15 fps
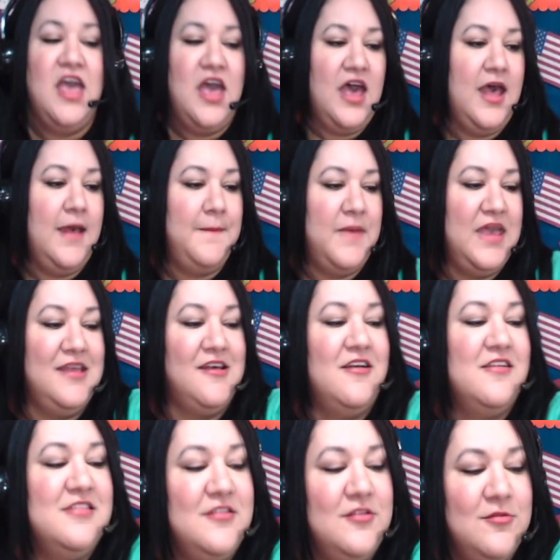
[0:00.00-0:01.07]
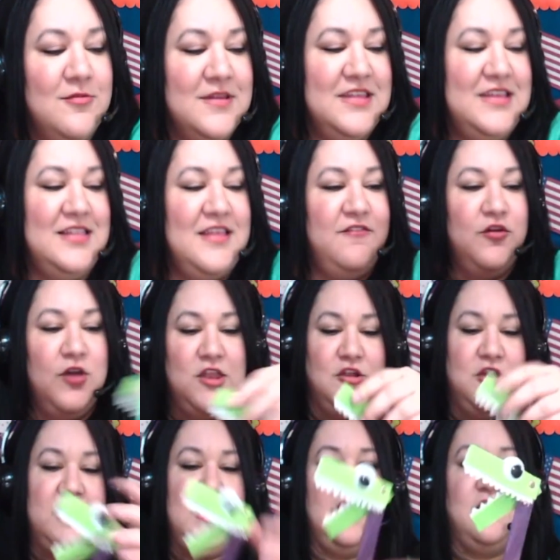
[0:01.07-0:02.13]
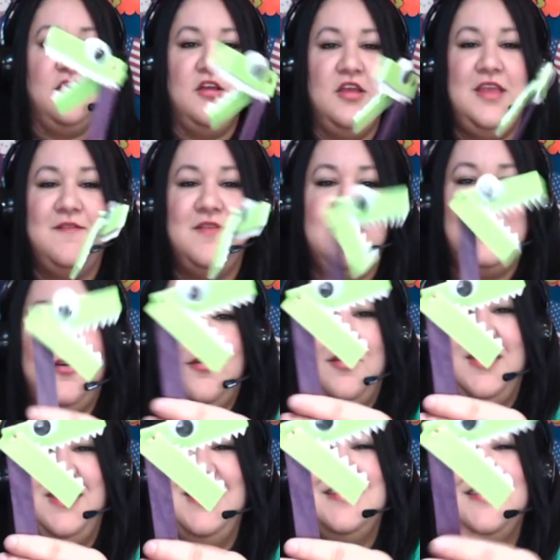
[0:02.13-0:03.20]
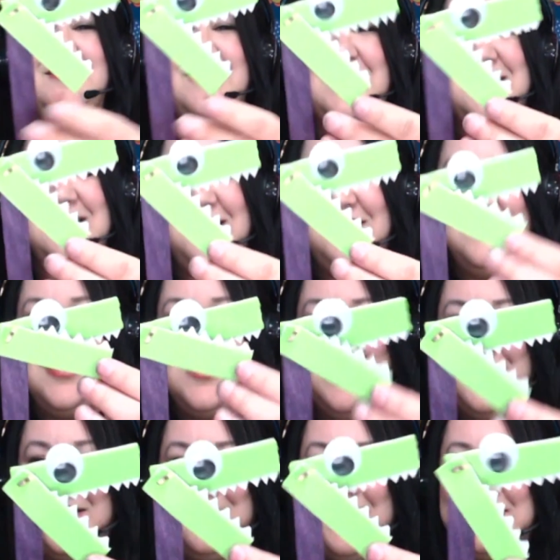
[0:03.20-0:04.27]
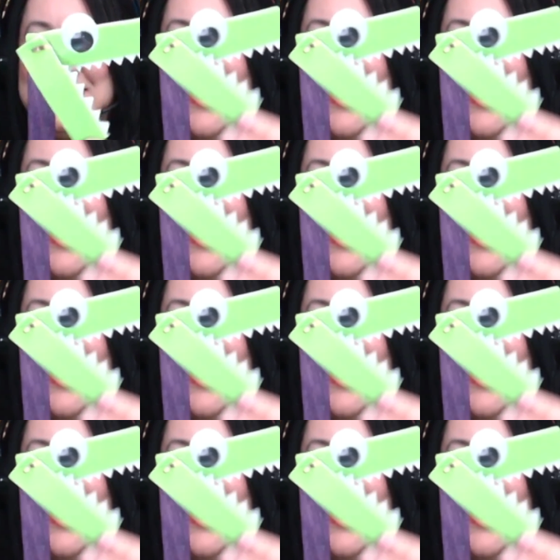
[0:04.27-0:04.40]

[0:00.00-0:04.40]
I also really love Greater Gator, even though I don't get to use him as much.